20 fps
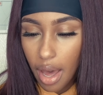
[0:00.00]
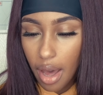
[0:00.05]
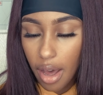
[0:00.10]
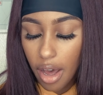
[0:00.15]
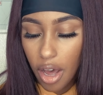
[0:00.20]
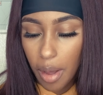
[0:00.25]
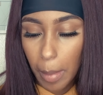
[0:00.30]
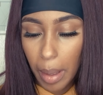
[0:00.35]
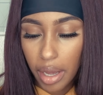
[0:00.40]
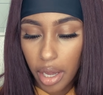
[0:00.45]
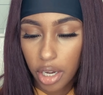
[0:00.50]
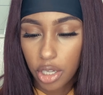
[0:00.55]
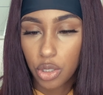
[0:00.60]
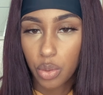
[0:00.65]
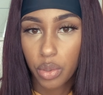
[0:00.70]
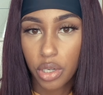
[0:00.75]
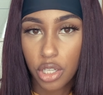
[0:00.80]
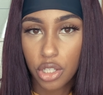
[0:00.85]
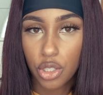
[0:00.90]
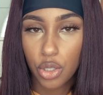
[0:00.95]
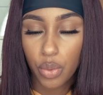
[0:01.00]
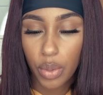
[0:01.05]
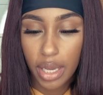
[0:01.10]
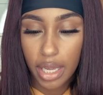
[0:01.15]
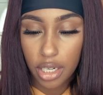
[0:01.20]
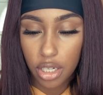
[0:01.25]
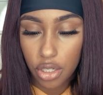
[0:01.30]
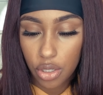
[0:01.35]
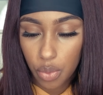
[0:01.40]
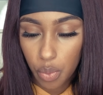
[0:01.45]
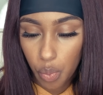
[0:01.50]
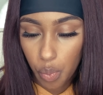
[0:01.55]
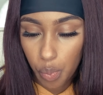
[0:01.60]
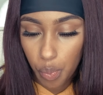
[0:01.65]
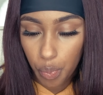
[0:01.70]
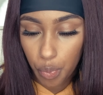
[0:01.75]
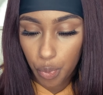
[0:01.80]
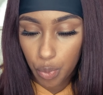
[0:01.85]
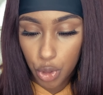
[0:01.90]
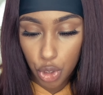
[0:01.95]
Um, I got a 22 inch
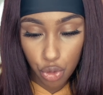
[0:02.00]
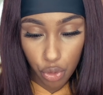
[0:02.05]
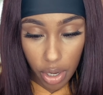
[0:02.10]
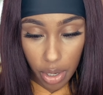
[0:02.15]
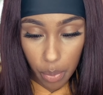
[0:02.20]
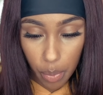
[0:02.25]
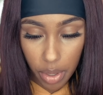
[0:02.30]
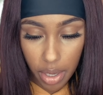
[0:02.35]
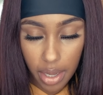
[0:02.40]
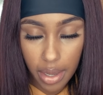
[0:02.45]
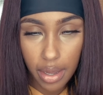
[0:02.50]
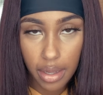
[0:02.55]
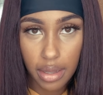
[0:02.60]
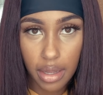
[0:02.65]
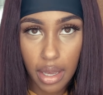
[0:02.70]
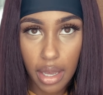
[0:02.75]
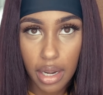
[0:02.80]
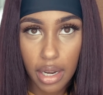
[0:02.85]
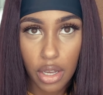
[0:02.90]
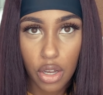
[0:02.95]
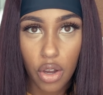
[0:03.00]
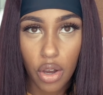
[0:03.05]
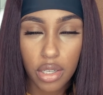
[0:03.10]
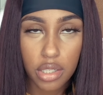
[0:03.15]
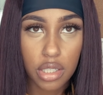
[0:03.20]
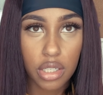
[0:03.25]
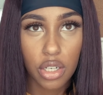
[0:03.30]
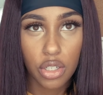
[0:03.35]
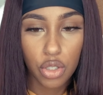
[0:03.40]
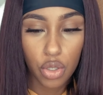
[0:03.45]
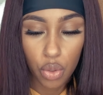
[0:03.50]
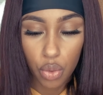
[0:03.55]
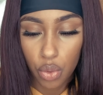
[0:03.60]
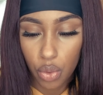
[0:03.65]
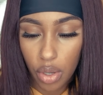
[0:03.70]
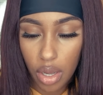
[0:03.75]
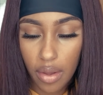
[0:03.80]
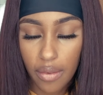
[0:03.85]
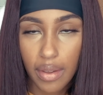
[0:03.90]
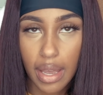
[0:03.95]
straight wig and it costed a total
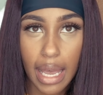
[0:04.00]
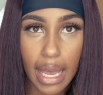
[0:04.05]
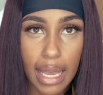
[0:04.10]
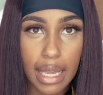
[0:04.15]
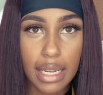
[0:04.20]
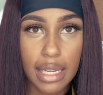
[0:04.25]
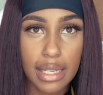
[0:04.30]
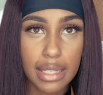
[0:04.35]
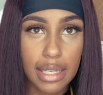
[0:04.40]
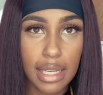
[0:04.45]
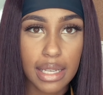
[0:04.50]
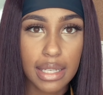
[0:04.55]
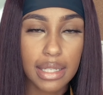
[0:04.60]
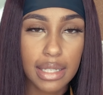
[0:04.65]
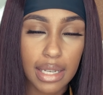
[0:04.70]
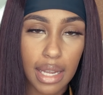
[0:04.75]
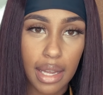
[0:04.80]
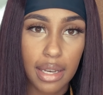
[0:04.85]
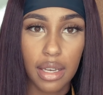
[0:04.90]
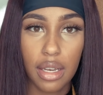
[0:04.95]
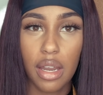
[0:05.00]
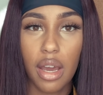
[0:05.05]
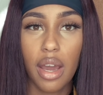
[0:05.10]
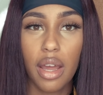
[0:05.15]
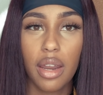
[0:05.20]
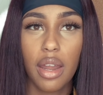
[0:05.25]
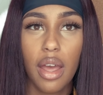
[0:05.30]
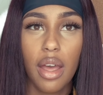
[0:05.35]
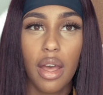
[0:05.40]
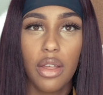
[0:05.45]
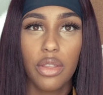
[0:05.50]
of $86.99.